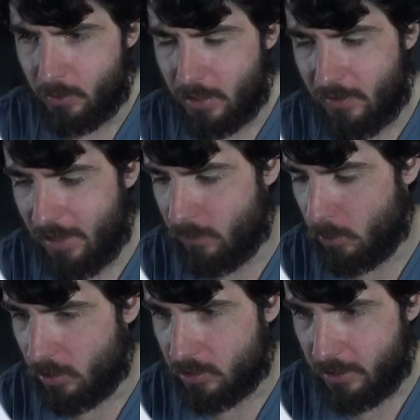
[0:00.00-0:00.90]
We have half a
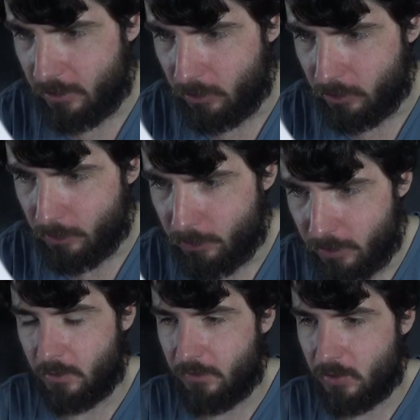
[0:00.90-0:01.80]
walk cycle loop.
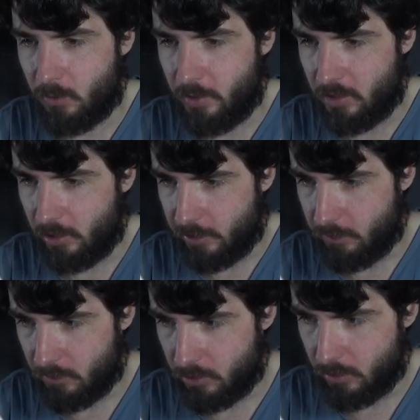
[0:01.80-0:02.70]
We have to switch
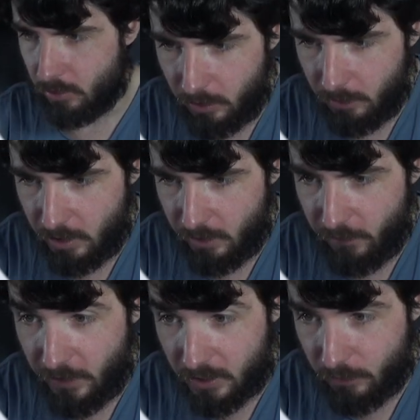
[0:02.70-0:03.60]
limbs. Let me
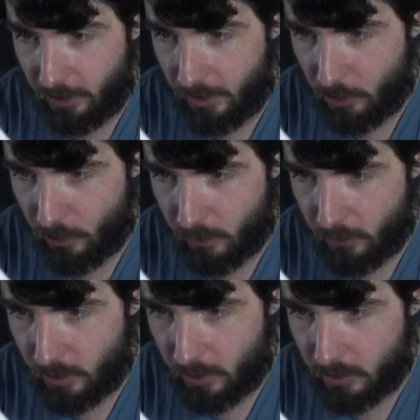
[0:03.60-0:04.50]
fix frame two
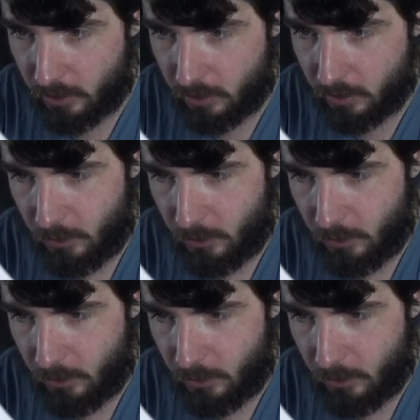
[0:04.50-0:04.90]
first.